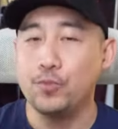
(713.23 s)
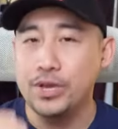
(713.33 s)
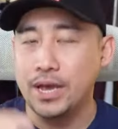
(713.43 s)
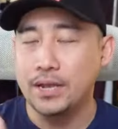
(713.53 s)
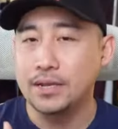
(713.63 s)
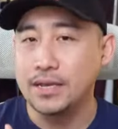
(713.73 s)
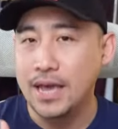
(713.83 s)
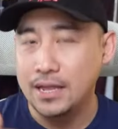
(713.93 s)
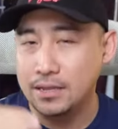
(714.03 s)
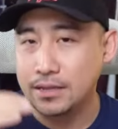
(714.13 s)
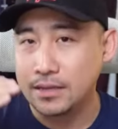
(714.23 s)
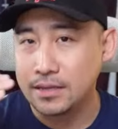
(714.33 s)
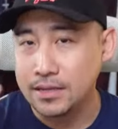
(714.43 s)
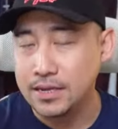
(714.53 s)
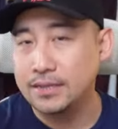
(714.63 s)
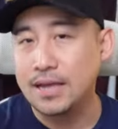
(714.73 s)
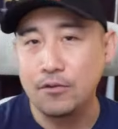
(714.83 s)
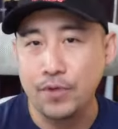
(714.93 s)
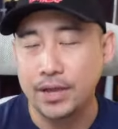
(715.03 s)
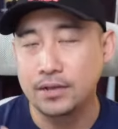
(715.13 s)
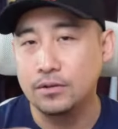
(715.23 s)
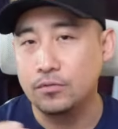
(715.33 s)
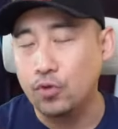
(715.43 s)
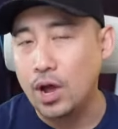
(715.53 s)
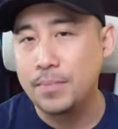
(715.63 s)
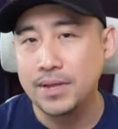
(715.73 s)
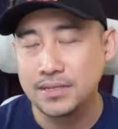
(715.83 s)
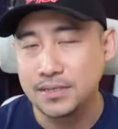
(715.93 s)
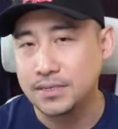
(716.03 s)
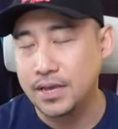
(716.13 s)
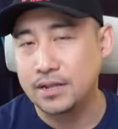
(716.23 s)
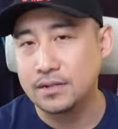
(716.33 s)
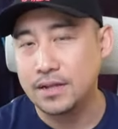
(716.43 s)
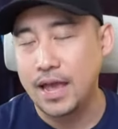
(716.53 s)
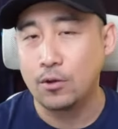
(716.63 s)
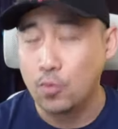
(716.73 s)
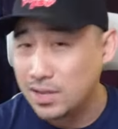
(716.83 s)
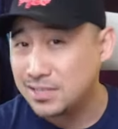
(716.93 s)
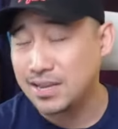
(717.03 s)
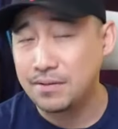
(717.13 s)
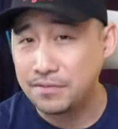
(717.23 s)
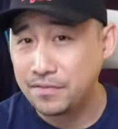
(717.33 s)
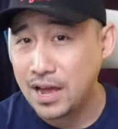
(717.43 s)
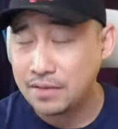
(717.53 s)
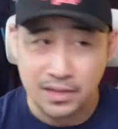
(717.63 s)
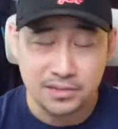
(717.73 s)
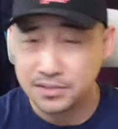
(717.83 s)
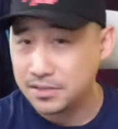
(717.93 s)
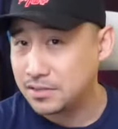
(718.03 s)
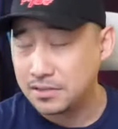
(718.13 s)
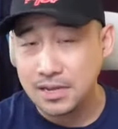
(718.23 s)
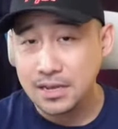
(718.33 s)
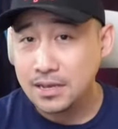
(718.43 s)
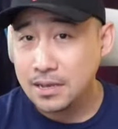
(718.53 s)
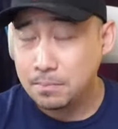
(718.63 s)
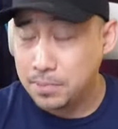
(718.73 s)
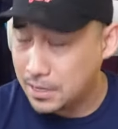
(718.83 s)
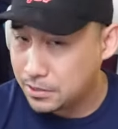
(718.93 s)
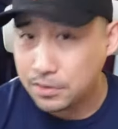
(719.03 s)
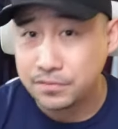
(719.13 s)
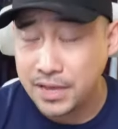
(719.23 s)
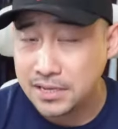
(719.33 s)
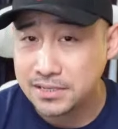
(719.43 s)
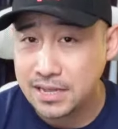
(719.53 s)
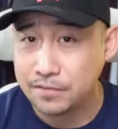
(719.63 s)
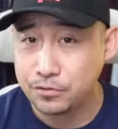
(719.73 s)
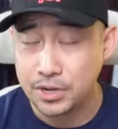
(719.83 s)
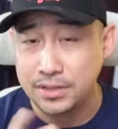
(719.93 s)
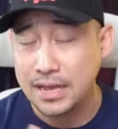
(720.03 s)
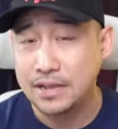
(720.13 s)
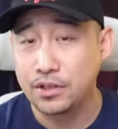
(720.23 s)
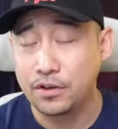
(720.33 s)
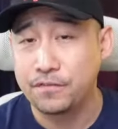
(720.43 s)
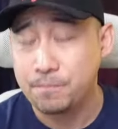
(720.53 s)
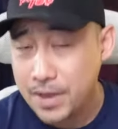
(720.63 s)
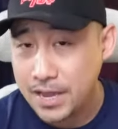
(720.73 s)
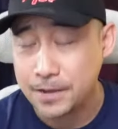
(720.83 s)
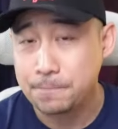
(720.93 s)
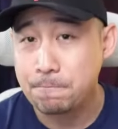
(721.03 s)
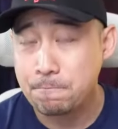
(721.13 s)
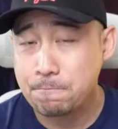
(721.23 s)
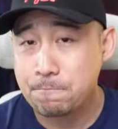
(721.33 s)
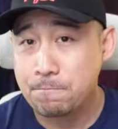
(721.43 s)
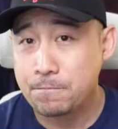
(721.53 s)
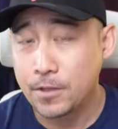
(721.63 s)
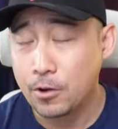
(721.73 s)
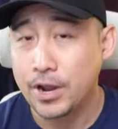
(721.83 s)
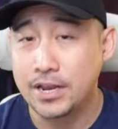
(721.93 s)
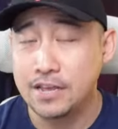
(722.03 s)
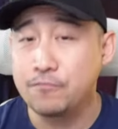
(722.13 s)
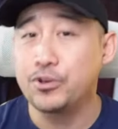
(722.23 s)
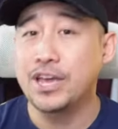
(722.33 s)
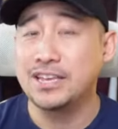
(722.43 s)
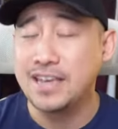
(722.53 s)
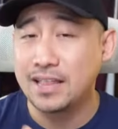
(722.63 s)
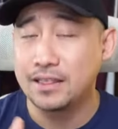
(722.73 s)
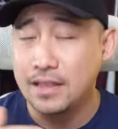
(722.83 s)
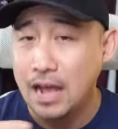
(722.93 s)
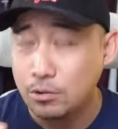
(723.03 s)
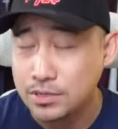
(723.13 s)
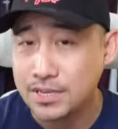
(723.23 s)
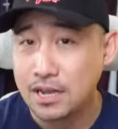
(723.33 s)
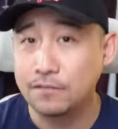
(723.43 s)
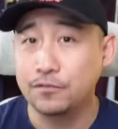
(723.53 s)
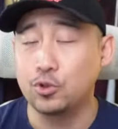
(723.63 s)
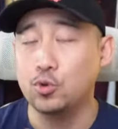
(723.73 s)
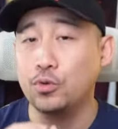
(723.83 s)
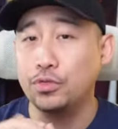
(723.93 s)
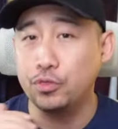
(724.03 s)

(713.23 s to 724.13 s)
can get the direct ramen sale at 175, there's still plenty of days left to the 9th of May. All right. If we can get ourselves to